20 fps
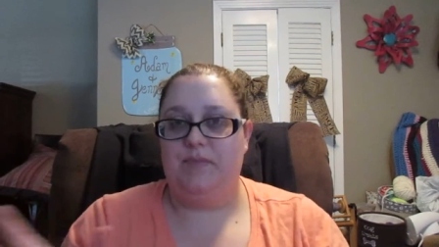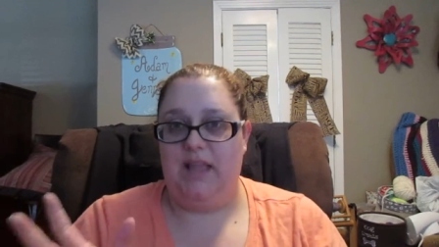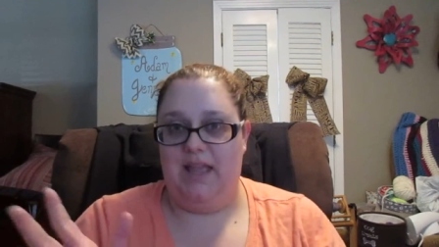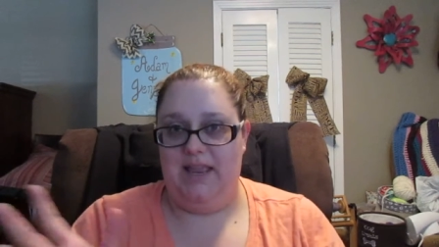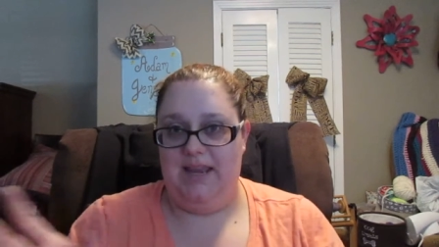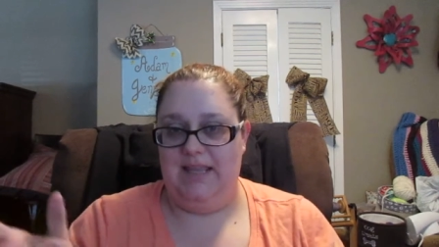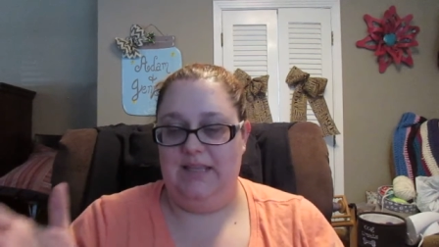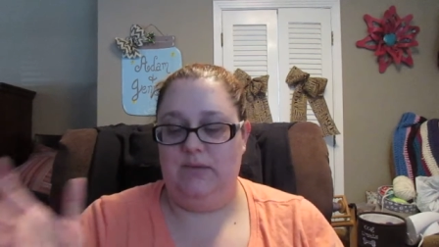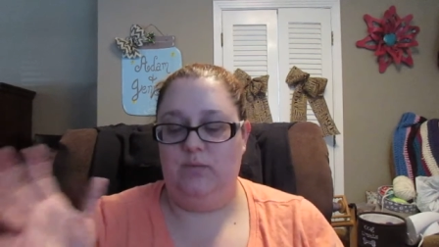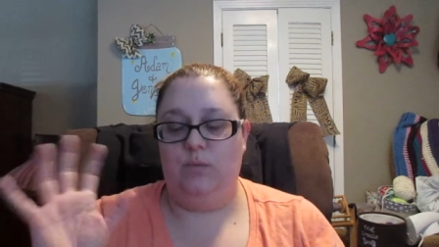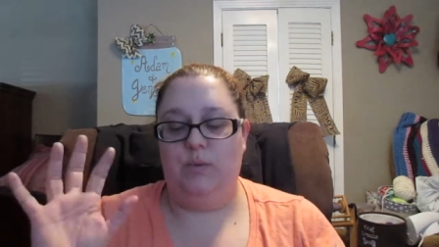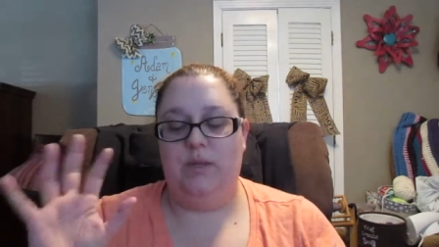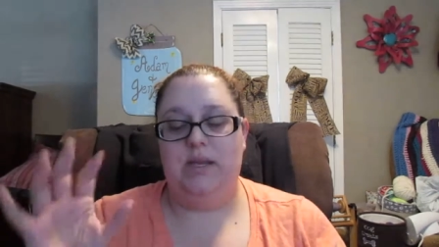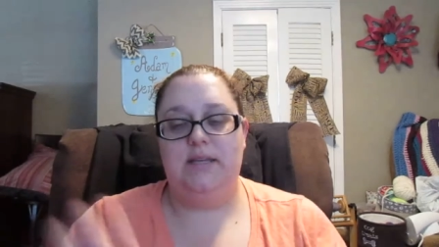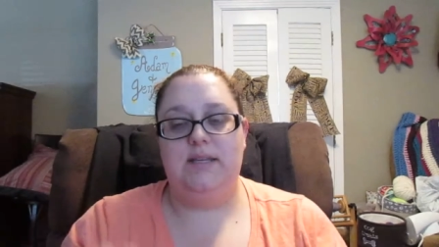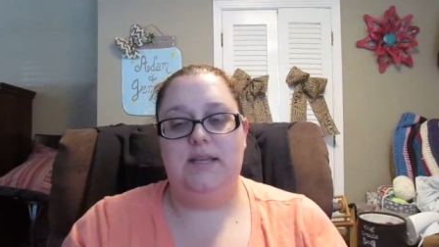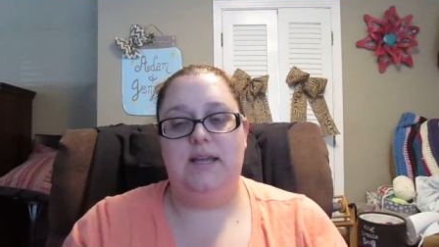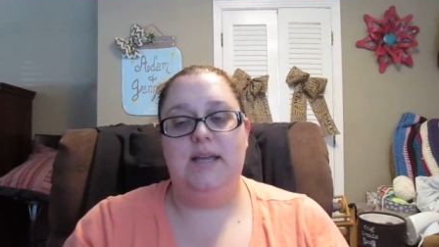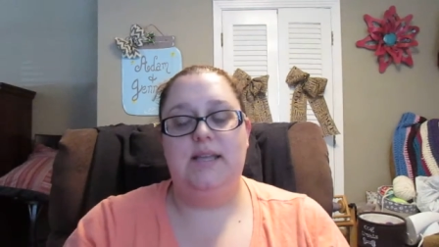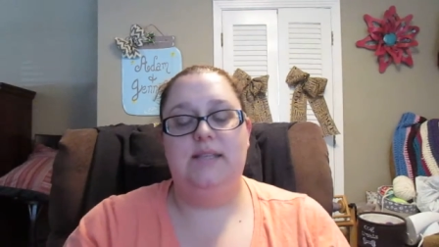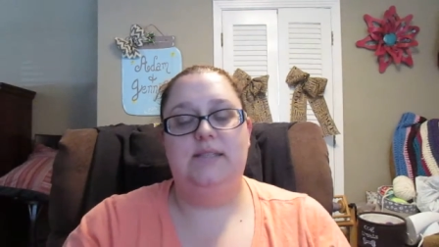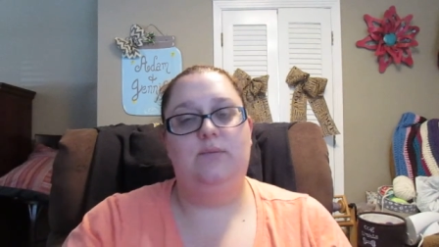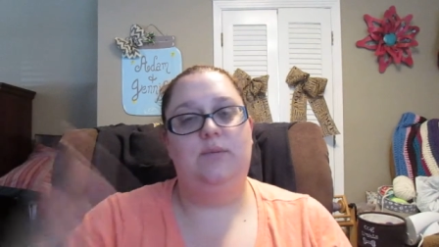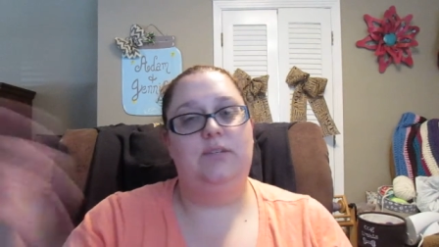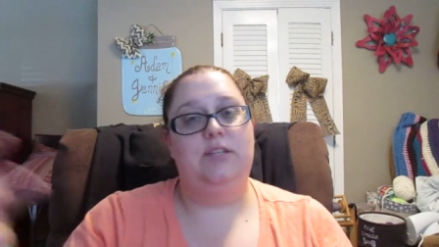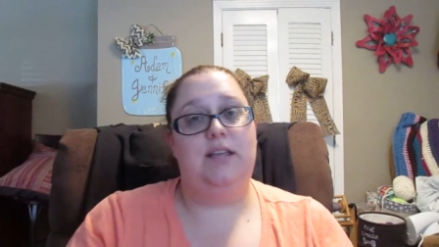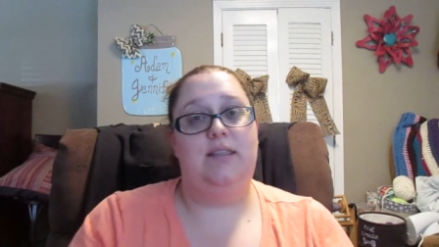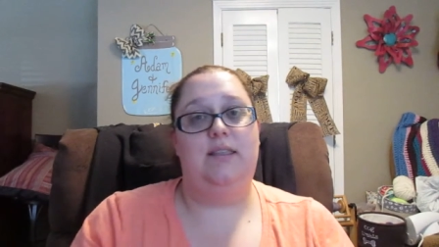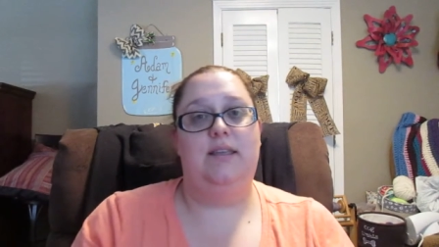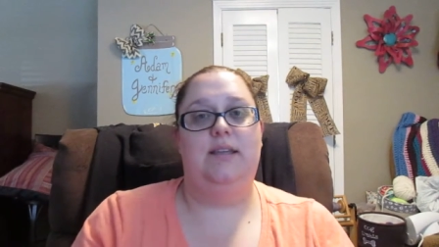And what it does,
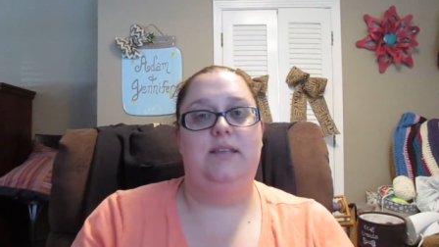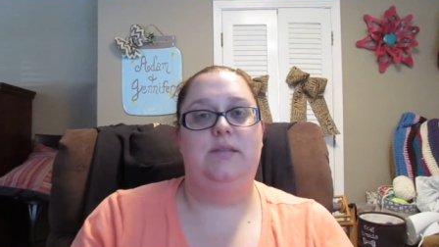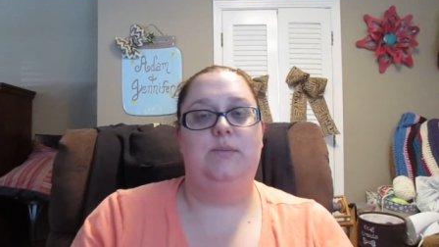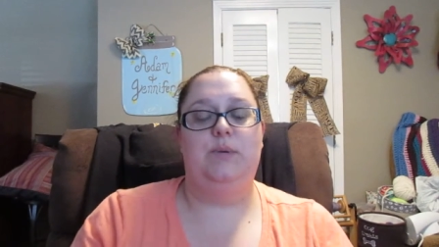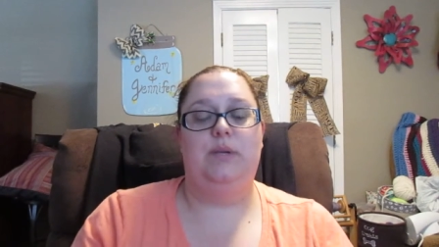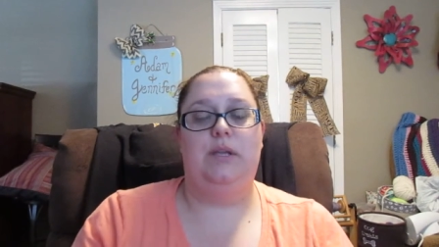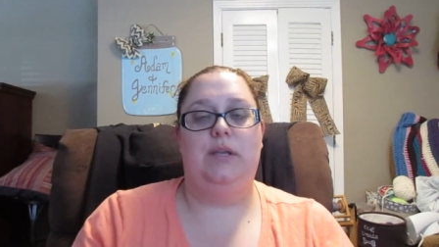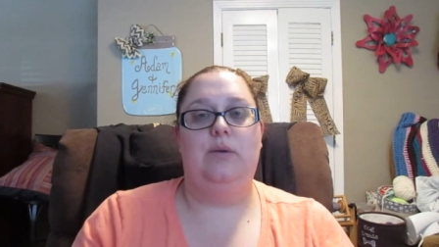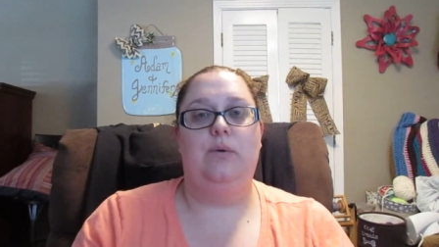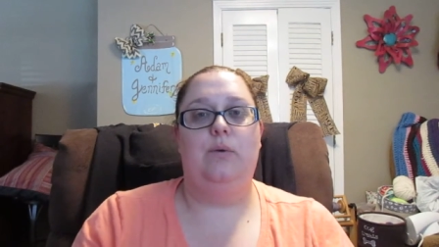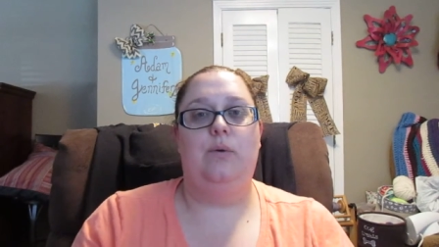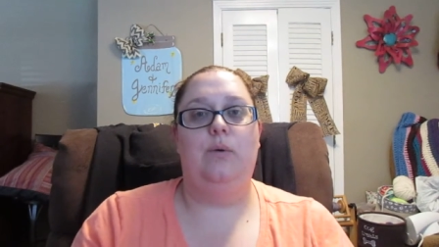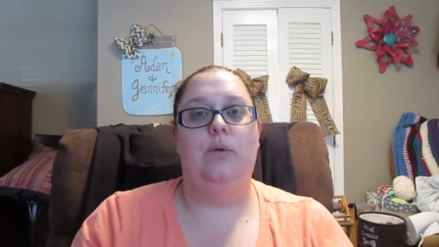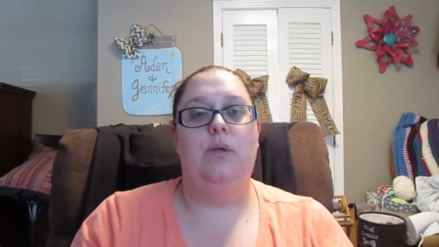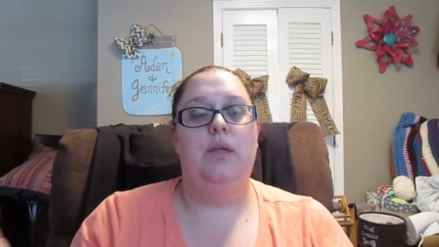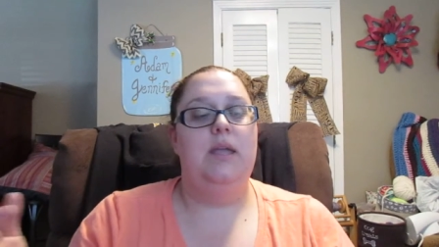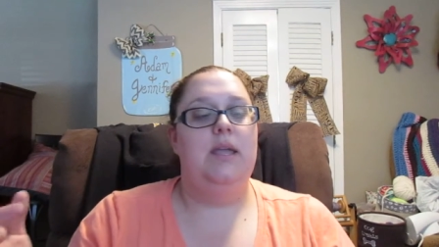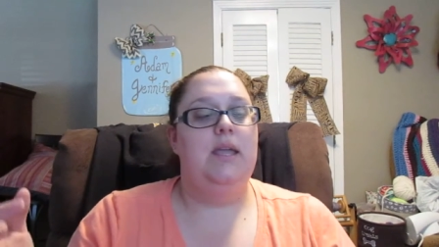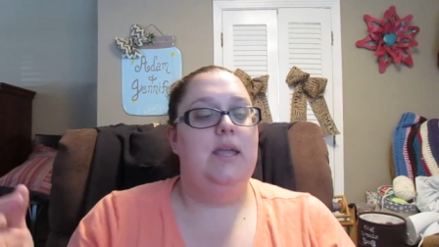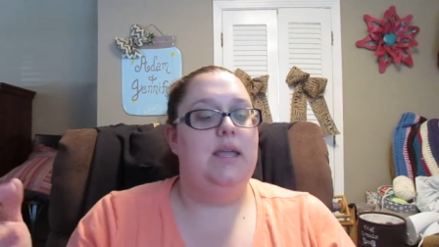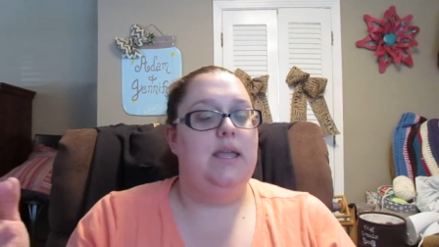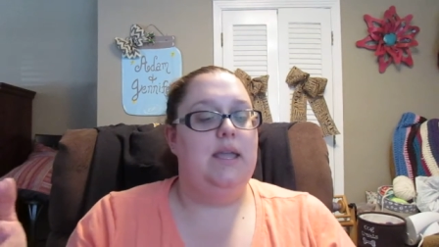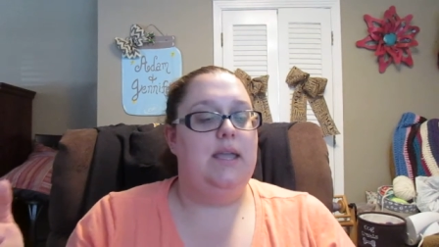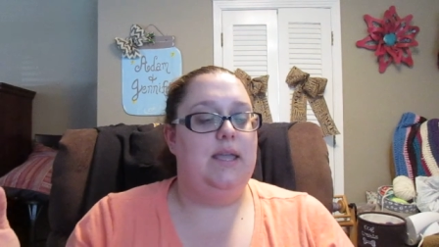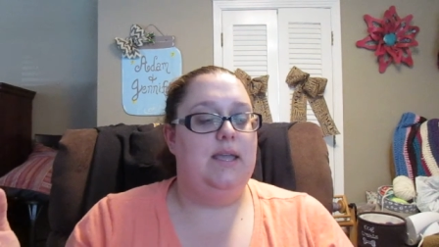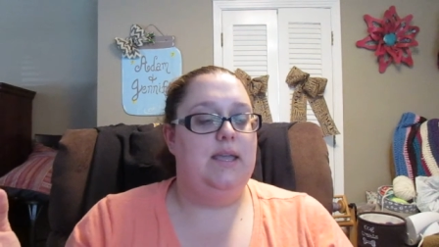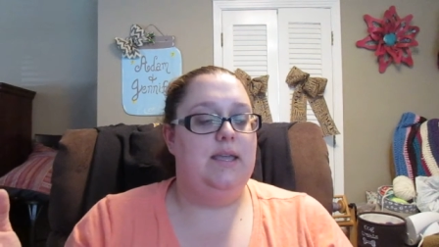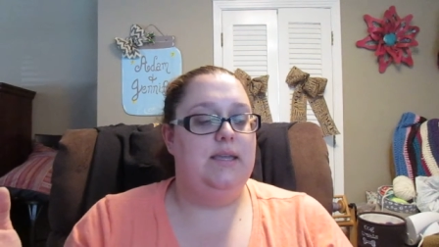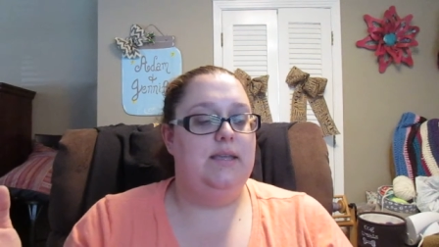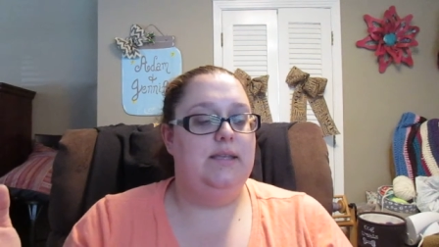which I think is pretty cool,
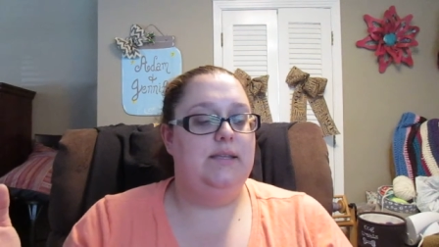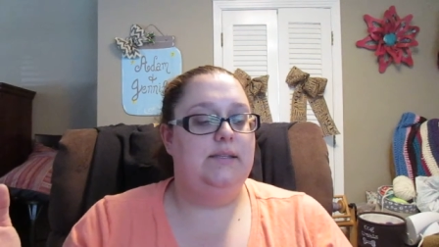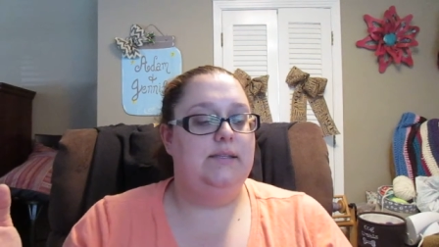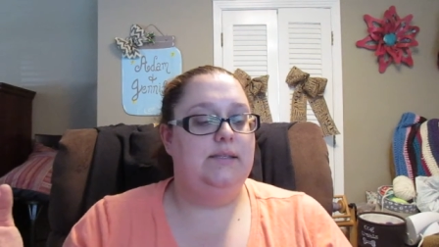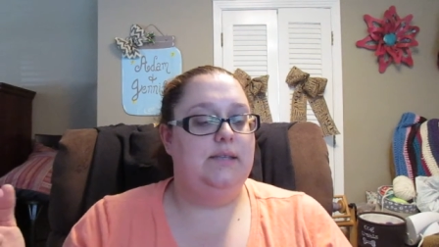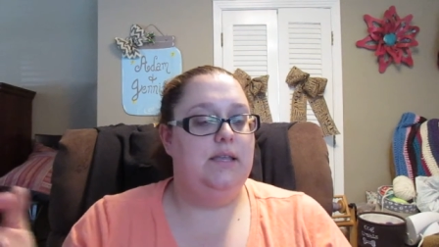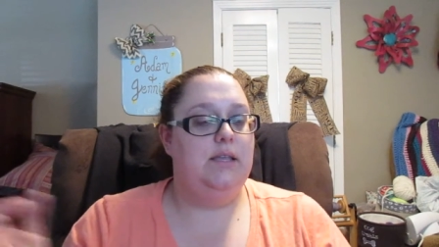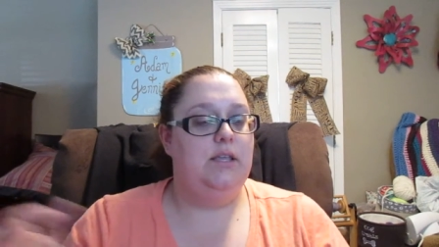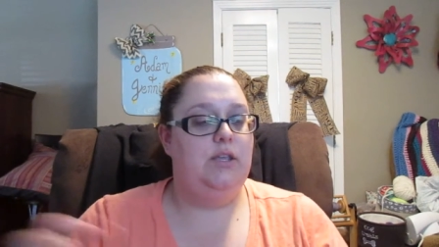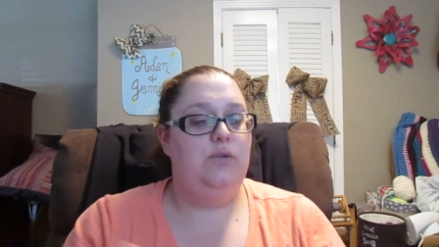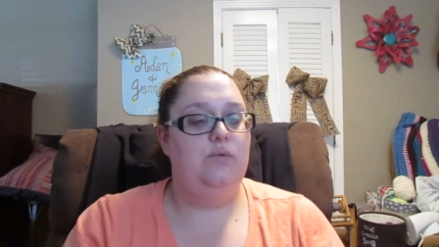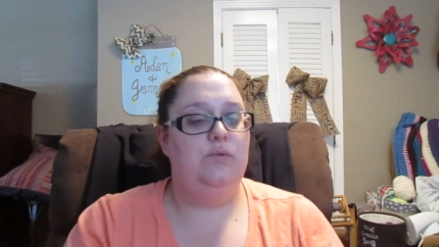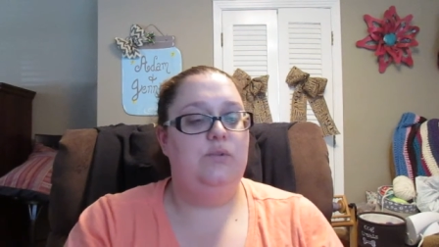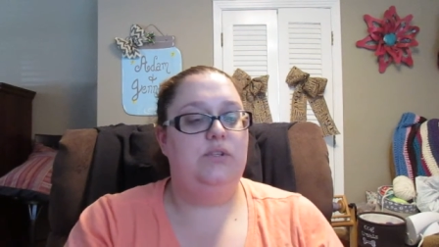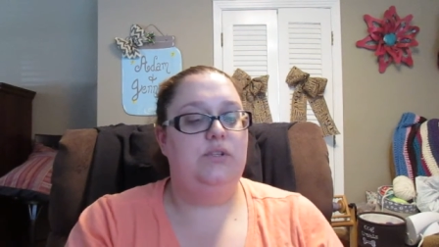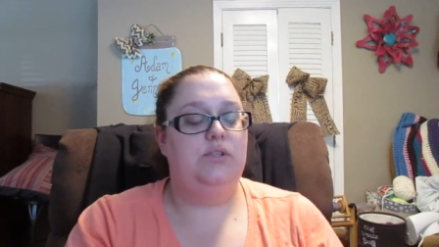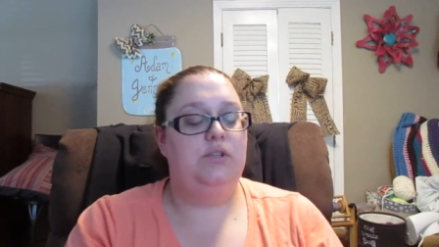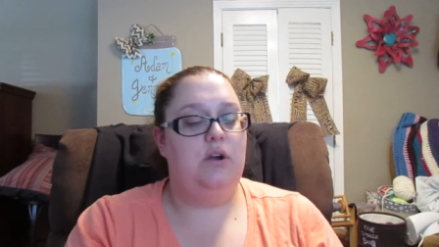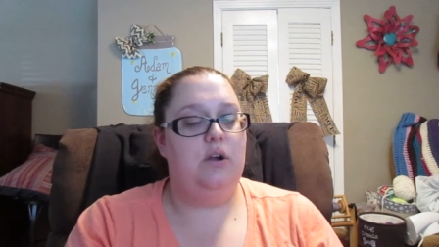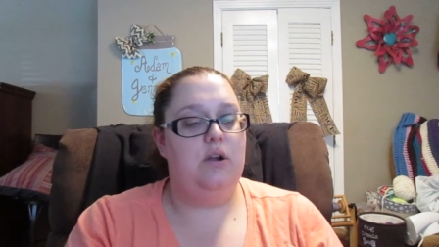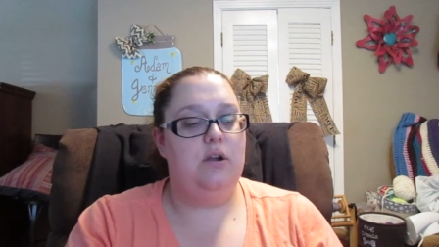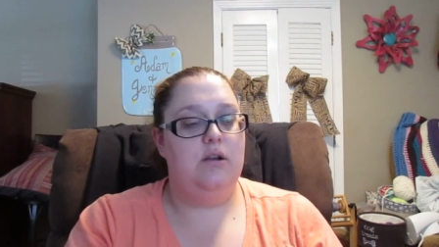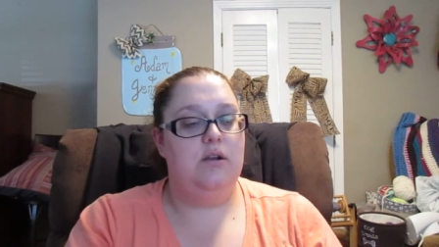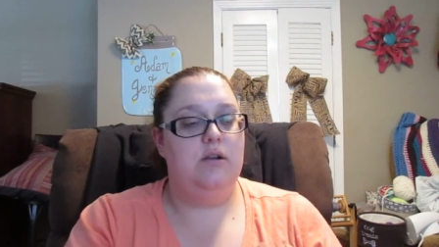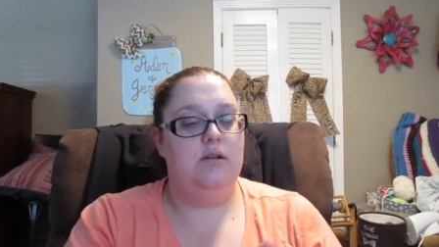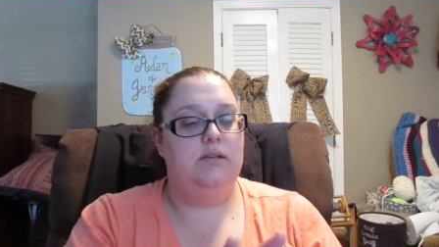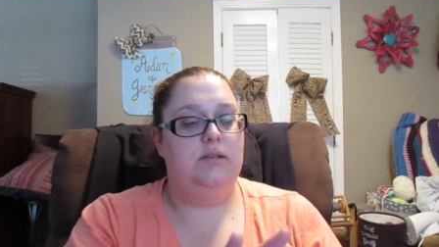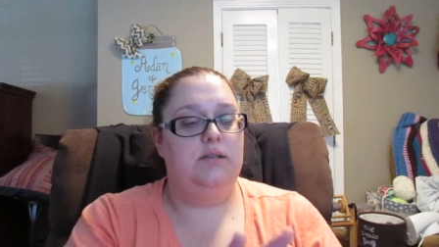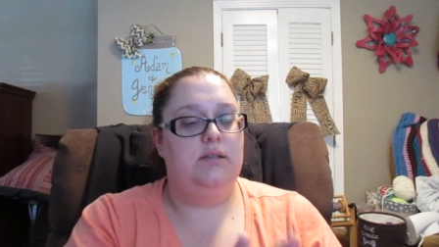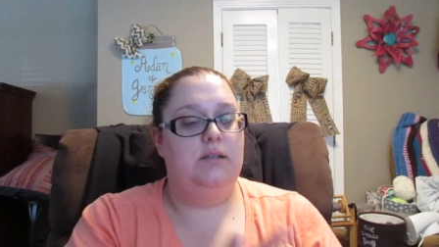is you
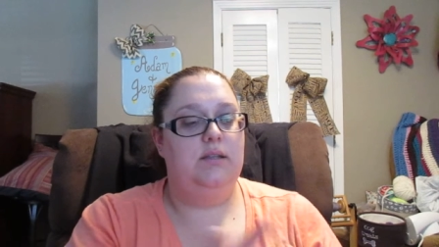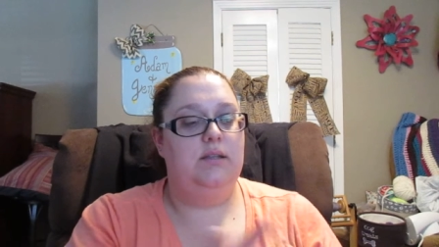start,